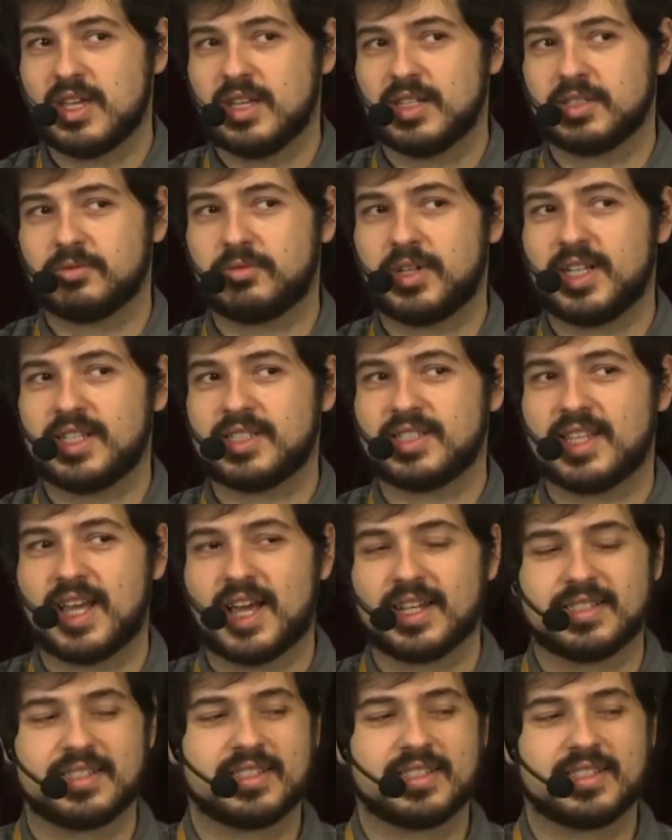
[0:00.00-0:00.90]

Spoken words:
So what is that,